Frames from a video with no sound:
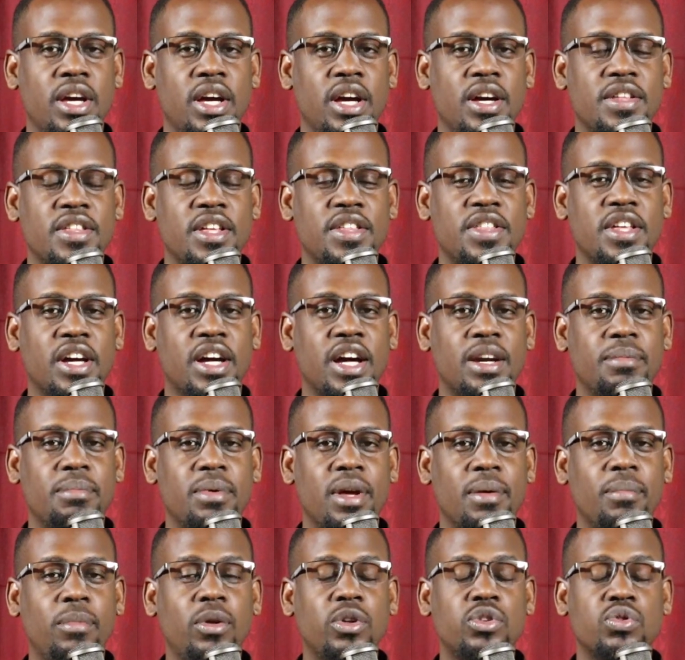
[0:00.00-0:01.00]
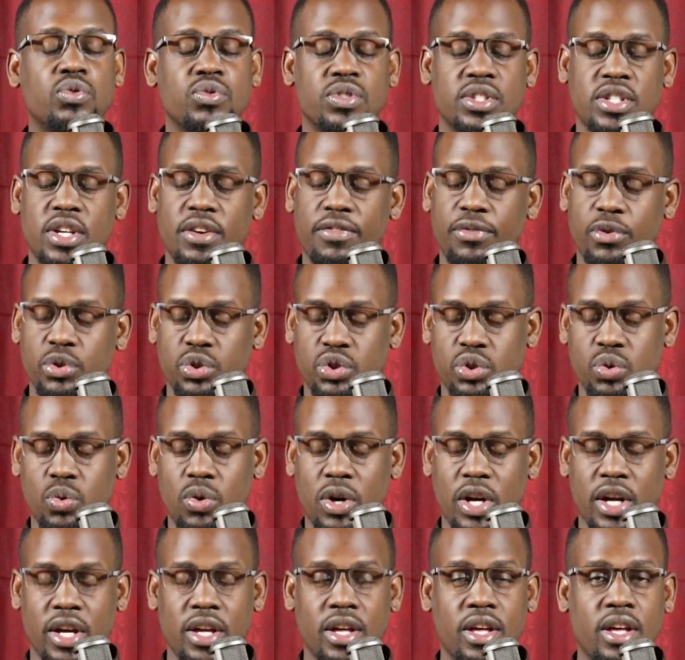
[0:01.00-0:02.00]
And then they can be able to see for
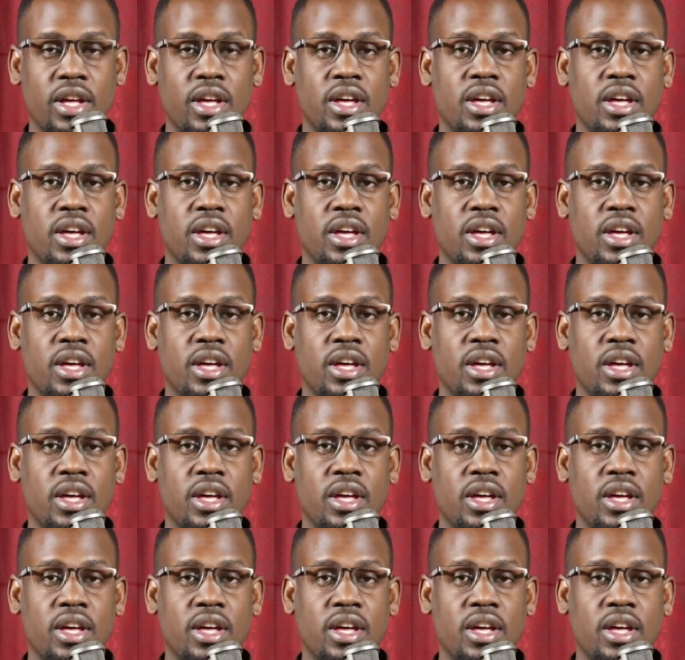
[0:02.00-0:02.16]
sure